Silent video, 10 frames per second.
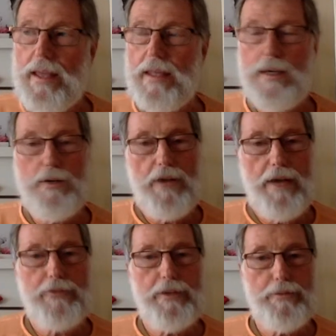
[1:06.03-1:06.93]
They could
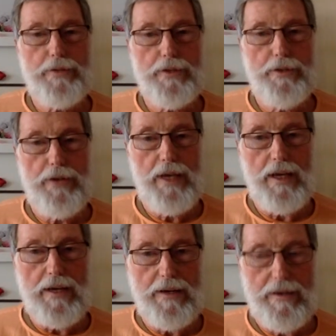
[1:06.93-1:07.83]
have something to
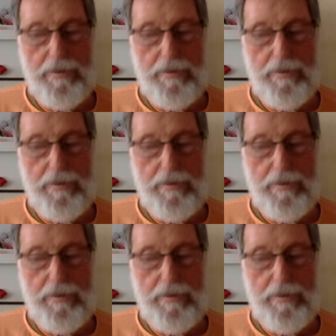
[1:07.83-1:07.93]
eat.